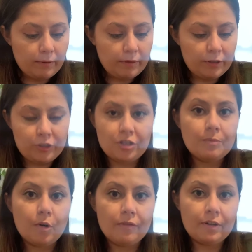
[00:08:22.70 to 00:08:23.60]
there's just
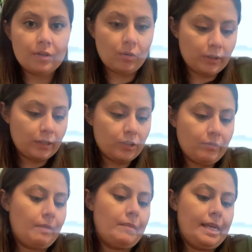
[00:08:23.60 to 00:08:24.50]
more for it to hold on to, and
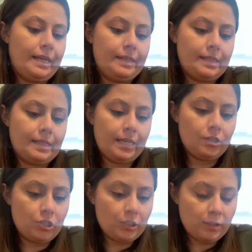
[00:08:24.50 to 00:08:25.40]
I'm making a
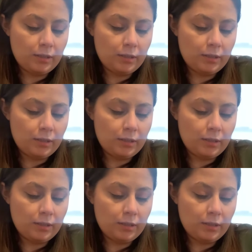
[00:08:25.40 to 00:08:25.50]
stitch.